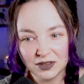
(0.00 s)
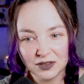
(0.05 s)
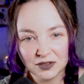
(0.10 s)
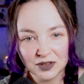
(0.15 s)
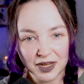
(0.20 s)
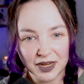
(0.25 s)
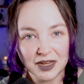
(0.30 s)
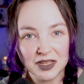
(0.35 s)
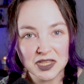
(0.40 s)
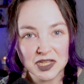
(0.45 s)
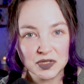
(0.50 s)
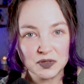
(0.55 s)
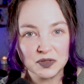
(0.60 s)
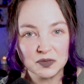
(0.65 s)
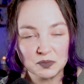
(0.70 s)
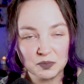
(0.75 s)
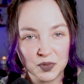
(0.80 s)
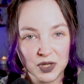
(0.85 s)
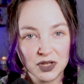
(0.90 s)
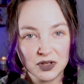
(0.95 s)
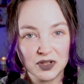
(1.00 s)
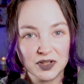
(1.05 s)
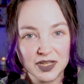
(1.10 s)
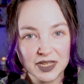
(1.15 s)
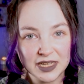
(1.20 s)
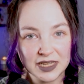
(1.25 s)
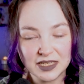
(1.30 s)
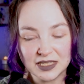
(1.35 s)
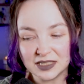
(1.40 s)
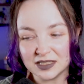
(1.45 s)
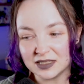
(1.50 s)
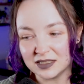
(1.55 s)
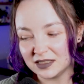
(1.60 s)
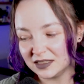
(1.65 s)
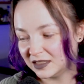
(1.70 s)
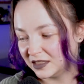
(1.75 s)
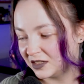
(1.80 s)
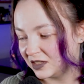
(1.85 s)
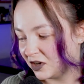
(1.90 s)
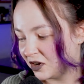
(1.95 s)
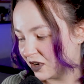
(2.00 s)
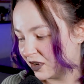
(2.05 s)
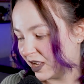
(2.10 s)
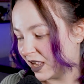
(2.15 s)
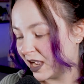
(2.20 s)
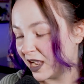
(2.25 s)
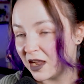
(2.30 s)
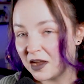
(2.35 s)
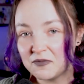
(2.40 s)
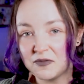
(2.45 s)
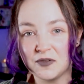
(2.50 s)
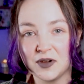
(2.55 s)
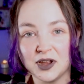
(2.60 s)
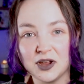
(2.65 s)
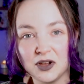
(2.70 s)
Okay, this bill is halfway